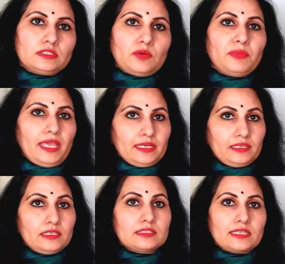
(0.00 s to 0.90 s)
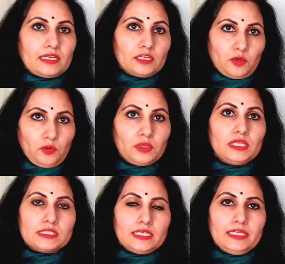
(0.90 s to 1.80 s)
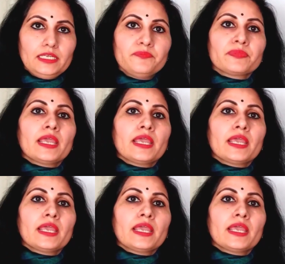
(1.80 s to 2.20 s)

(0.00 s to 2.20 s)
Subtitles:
some algae can grow easily,